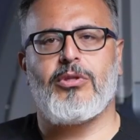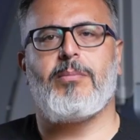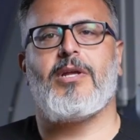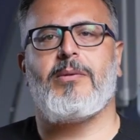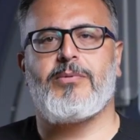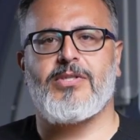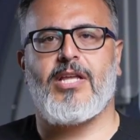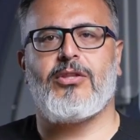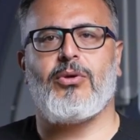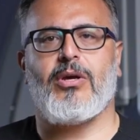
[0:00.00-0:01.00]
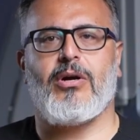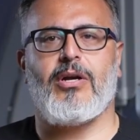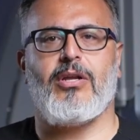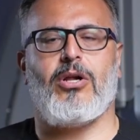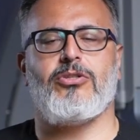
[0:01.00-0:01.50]
would typically present to a
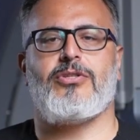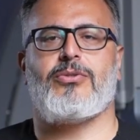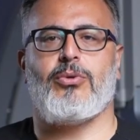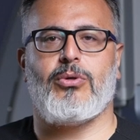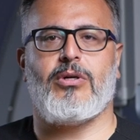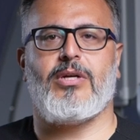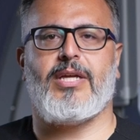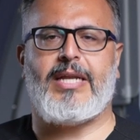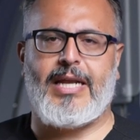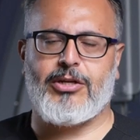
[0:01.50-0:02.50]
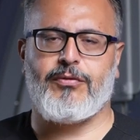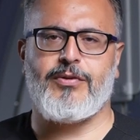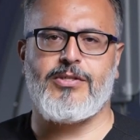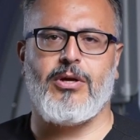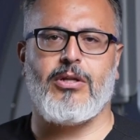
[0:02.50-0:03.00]
cardiologist or an
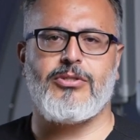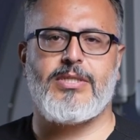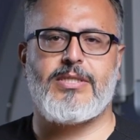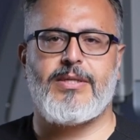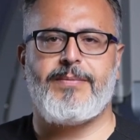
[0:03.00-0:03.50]
electrophysiologist.